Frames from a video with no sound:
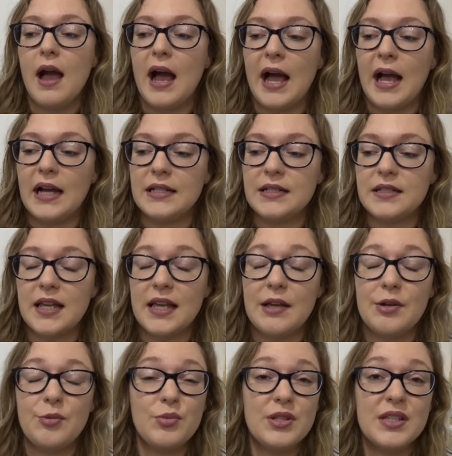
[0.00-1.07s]
and
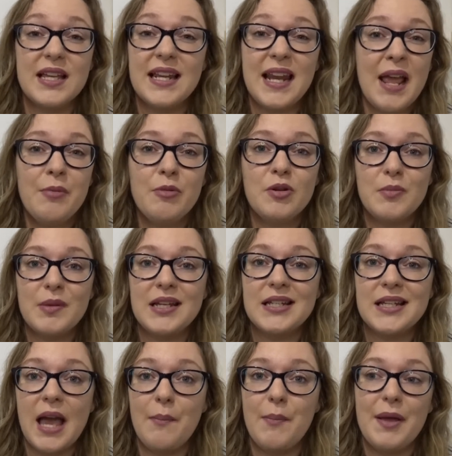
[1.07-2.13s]
it enabled me
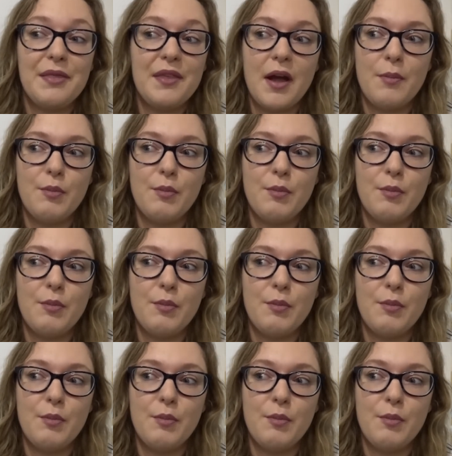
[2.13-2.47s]
to get a pin that